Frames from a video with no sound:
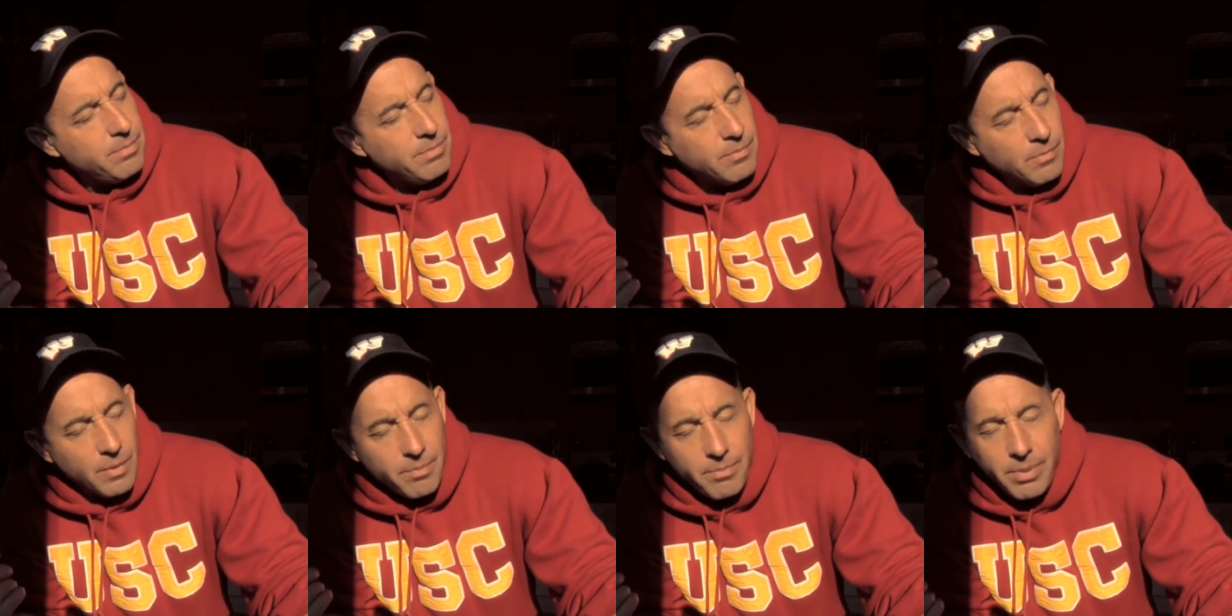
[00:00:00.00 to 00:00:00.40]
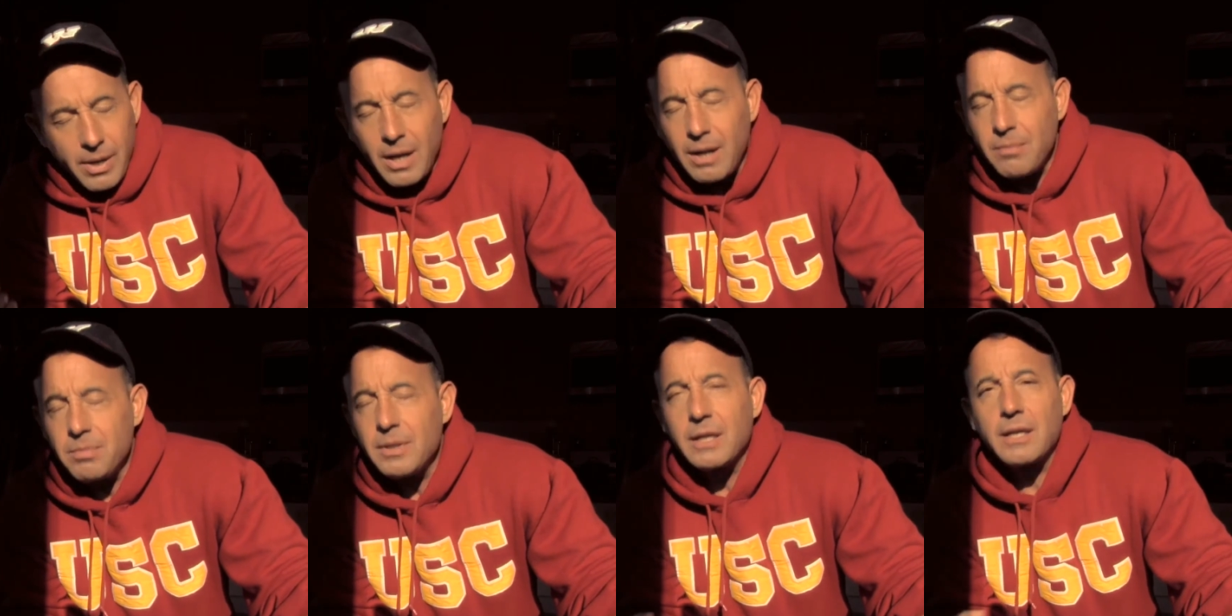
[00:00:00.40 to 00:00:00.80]

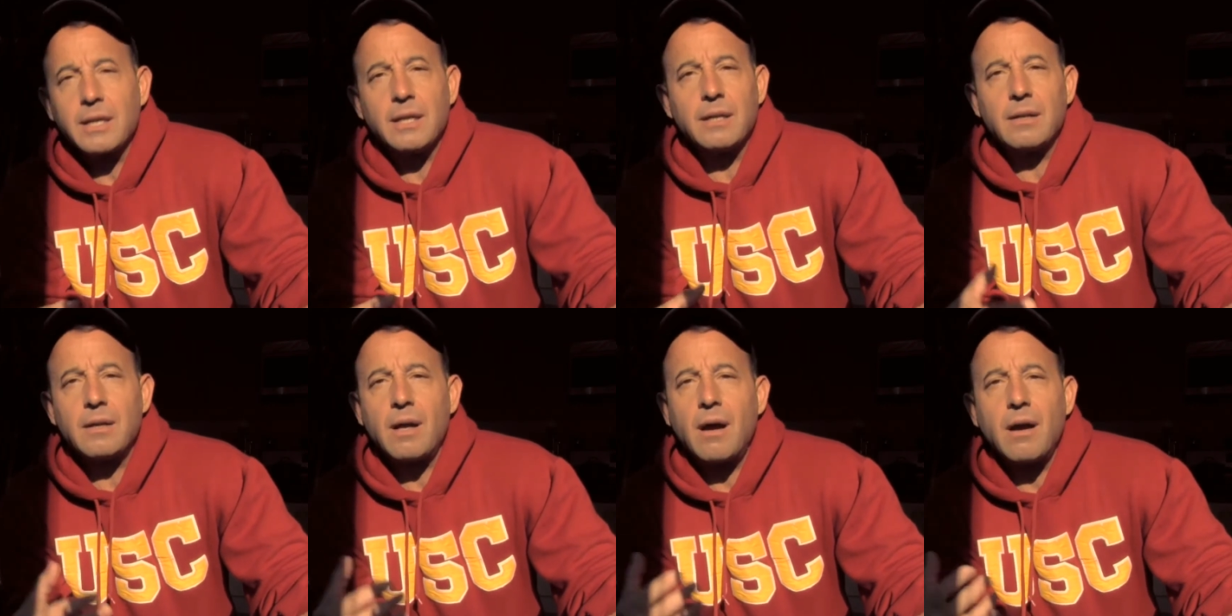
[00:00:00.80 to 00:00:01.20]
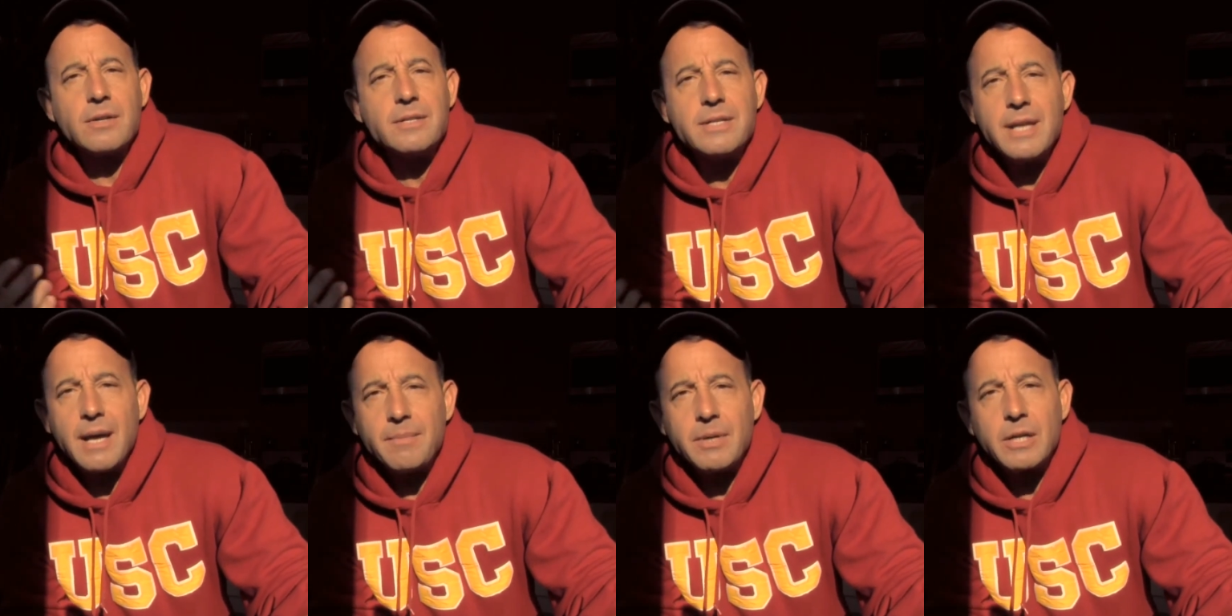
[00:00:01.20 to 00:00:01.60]
Republican, our
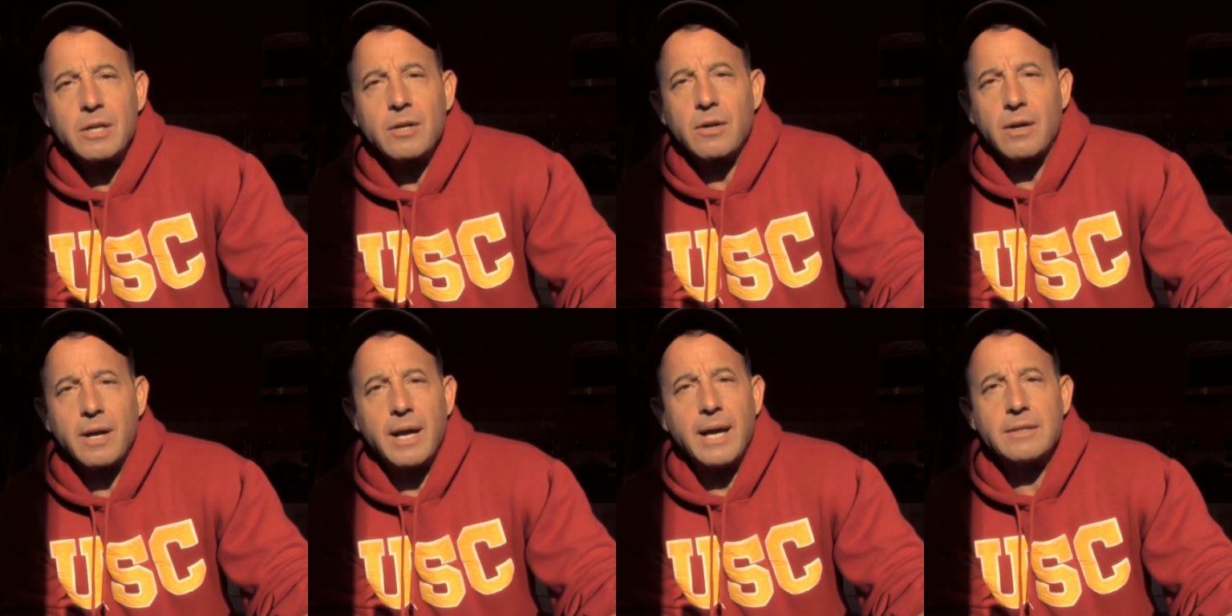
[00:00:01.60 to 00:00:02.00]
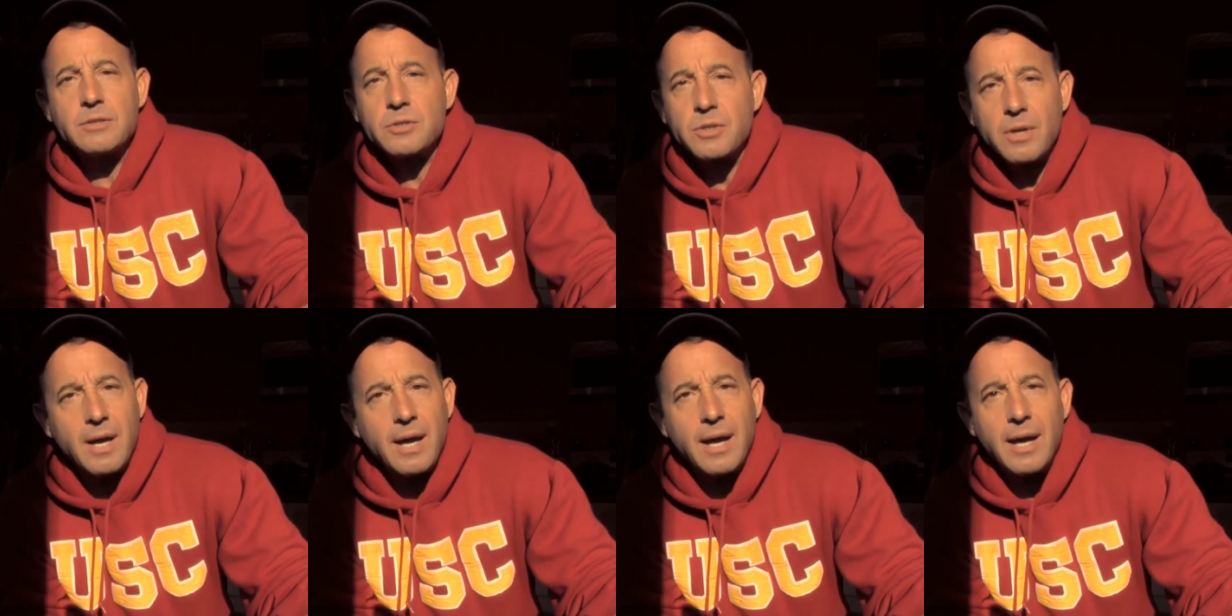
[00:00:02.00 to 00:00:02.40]
Democrat
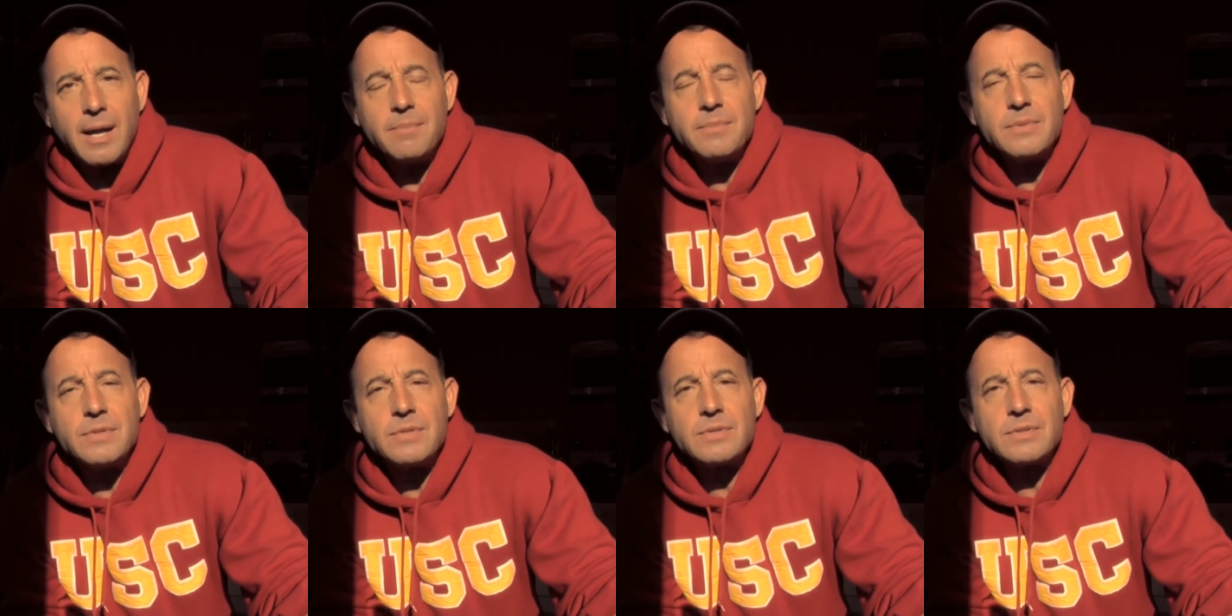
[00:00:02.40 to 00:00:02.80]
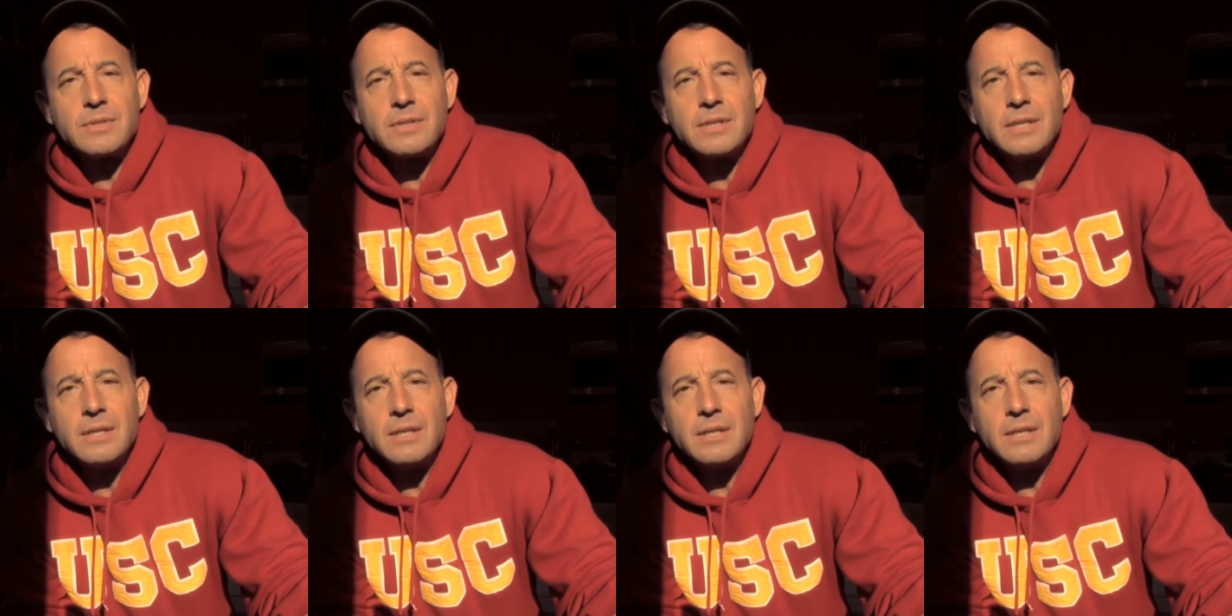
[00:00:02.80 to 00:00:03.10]
tribes.